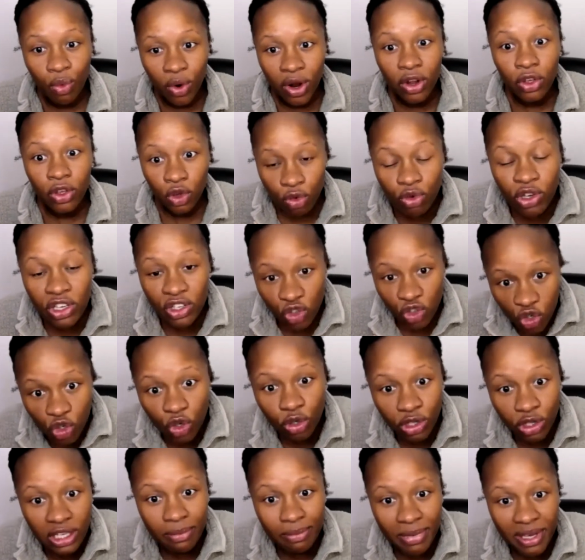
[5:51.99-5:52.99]
where you can
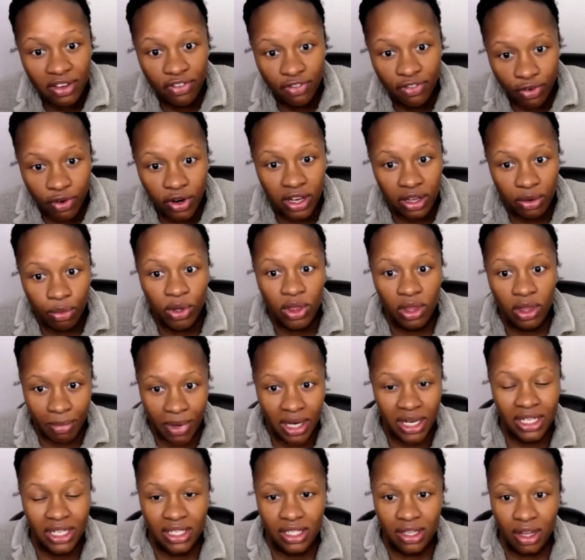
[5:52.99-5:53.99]
truly be free when the
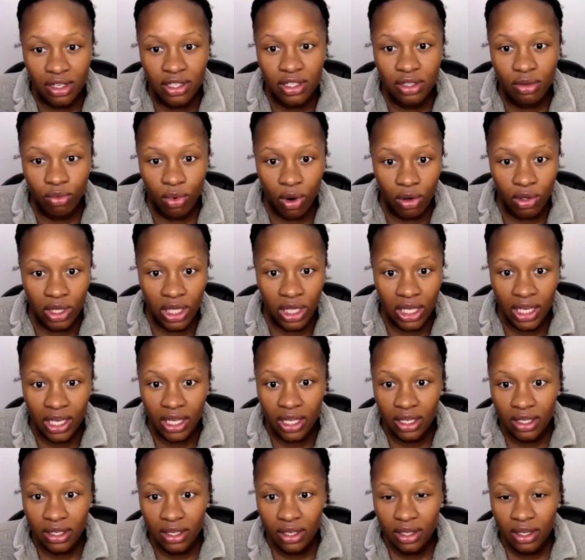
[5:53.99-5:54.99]
money starts to roll
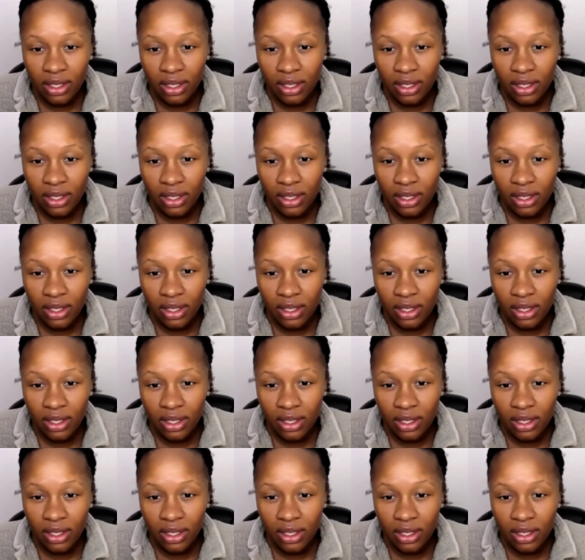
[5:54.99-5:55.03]
in.